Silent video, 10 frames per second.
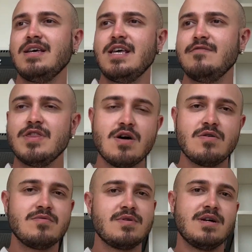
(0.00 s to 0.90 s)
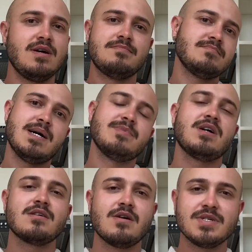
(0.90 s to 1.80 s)
Even though I'm
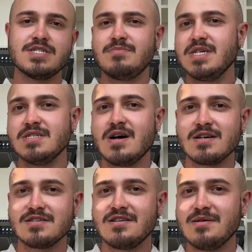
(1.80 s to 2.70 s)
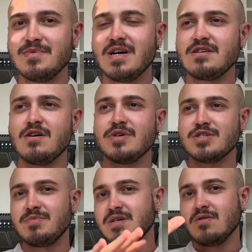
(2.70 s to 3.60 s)
not going to be a doctor, I'm not going
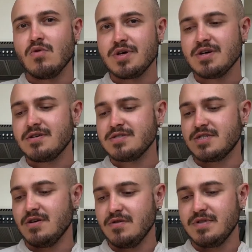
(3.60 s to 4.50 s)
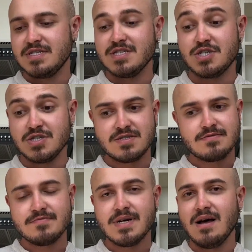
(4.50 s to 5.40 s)
to be a lawyer, so this is just
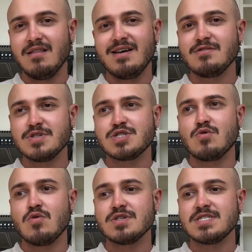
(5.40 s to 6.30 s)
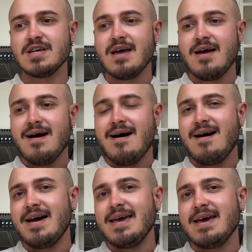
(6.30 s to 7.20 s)
a language course,
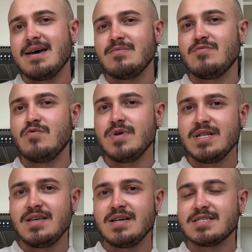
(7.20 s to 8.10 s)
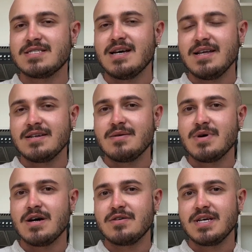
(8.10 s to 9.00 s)
I am really excited
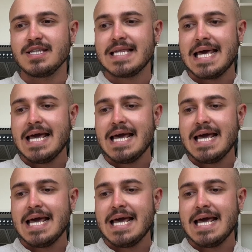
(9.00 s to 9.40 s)
about it.